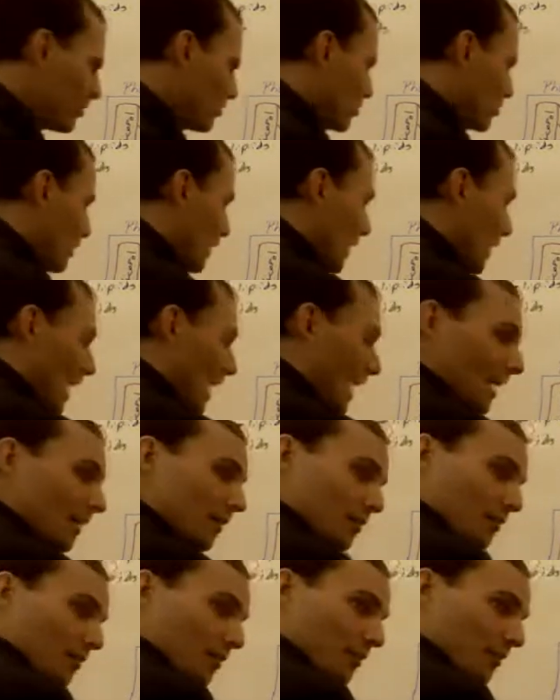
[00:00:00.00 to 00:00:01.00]
you can
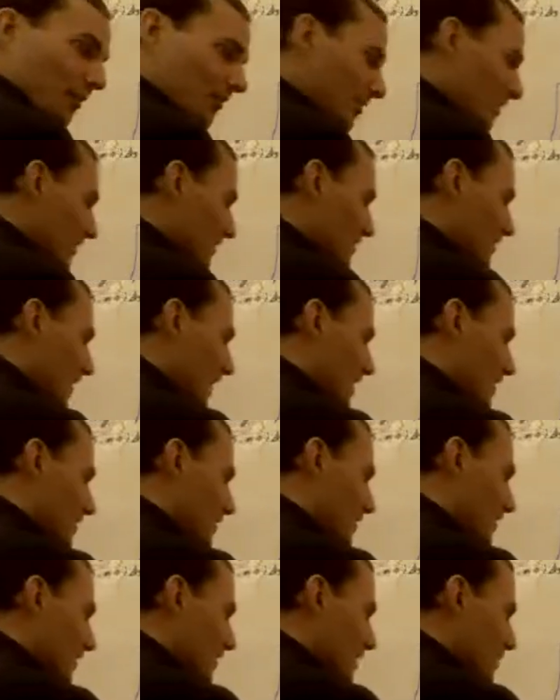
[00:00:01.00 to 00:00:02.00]
either take
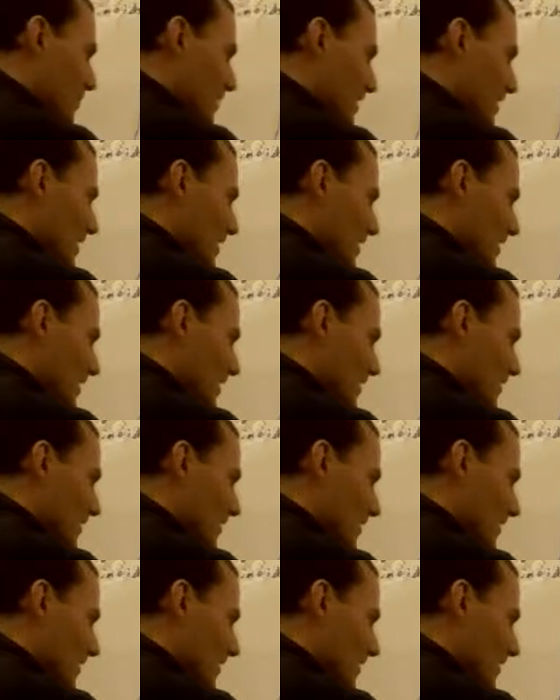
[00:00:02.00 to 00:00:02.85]
the CDP,